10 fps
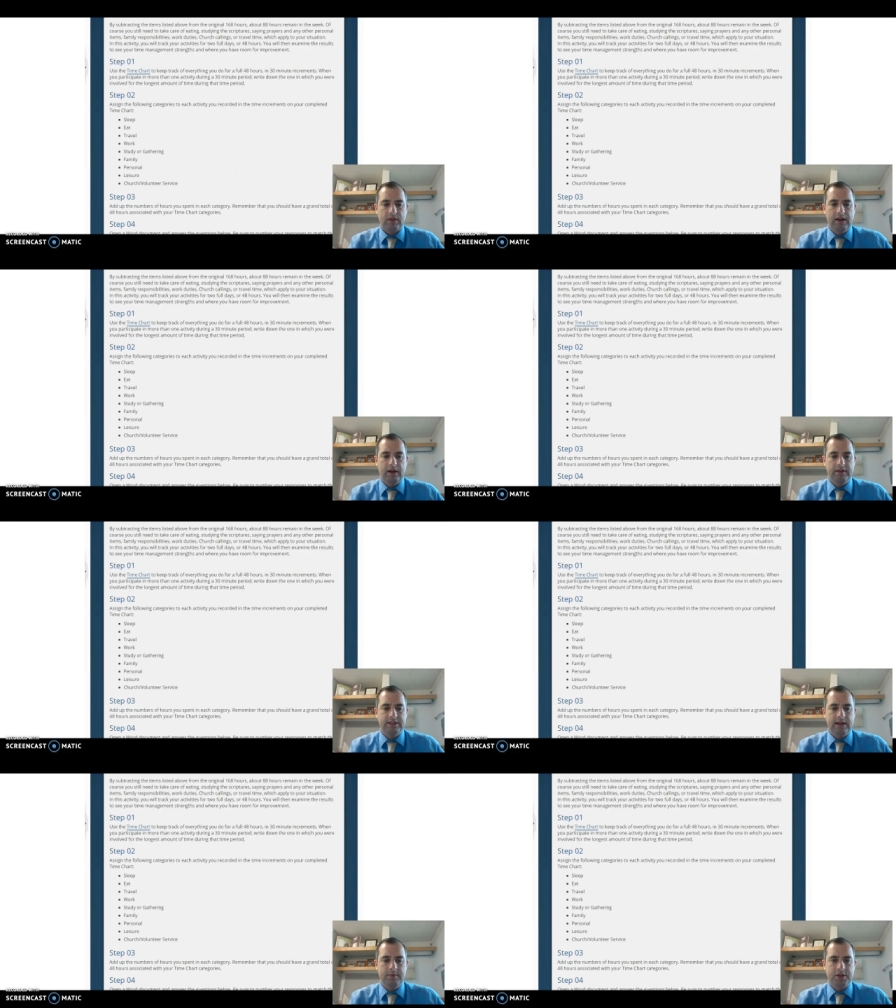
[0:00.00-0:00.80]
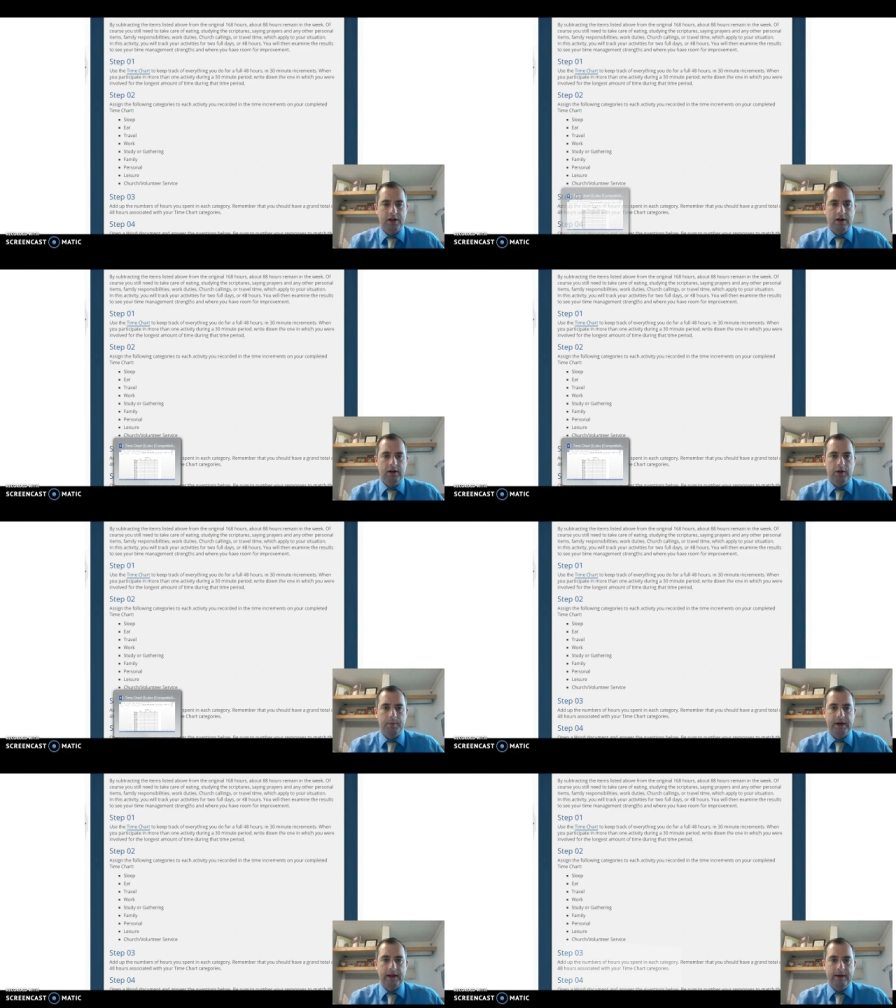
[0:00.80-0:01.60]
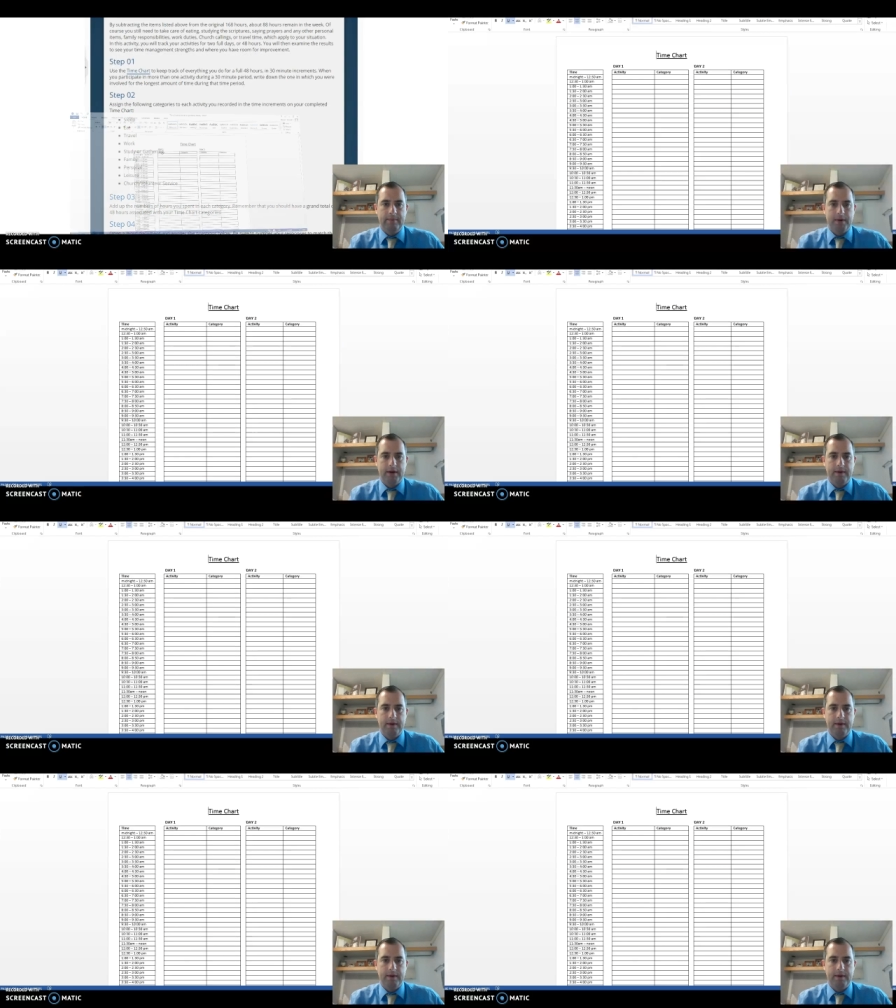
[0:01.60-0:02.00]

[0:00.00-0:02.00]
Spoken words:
And on this time chart, I'll open it up.